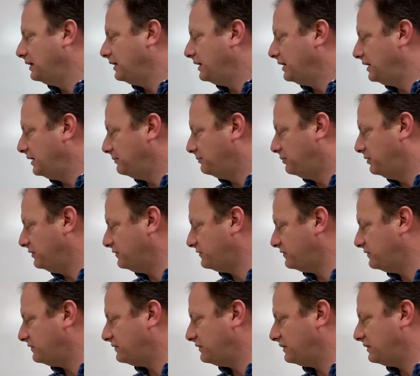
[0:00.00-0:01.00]
and it
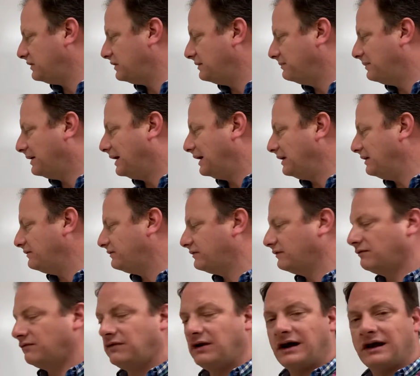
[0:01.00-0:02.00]
pushes into the bodies
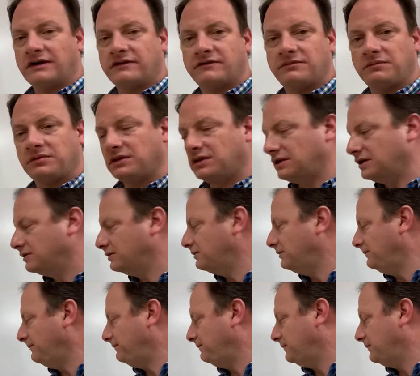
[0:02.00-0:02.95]
of rocks below